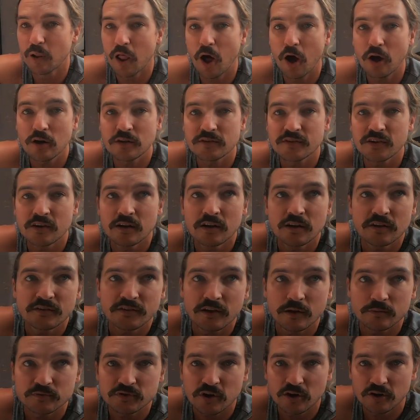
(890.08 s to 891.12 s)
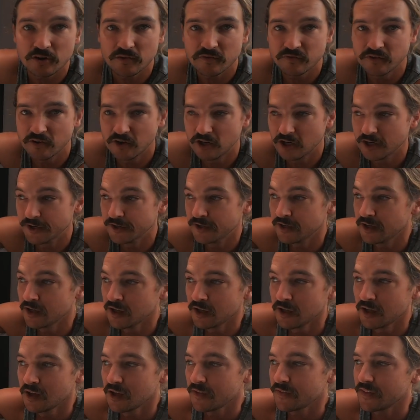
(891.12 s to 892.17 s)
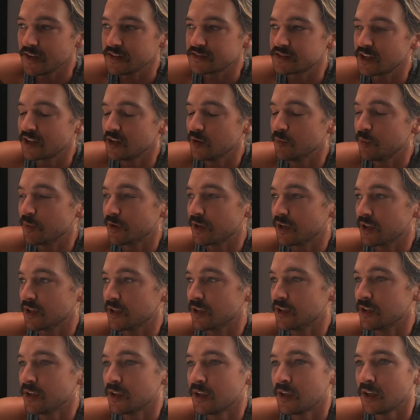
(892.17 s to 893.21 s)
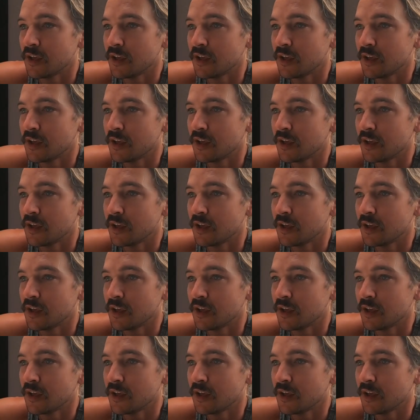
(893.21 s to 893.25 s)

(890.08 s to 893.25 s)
blocked. So I'm trying to find, there's gonna be...